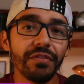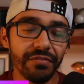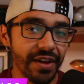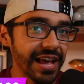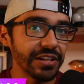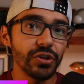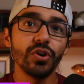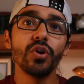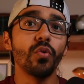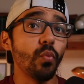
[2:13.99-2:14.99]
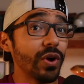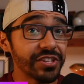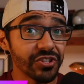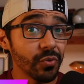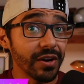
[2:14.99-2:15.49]
value
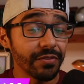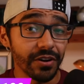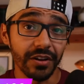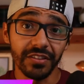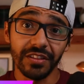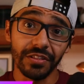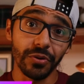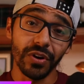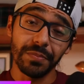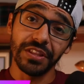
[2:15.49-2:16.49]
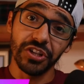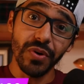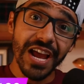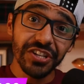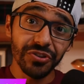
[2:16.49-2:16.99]
whatsoever other than throwing them in the
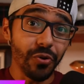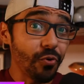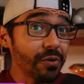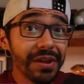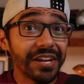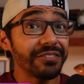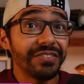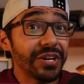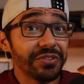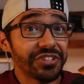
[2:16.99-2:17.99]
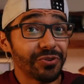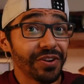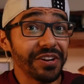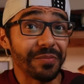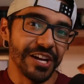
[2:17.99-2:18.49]
trash or making a video
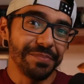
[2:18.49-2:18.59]
destroying them.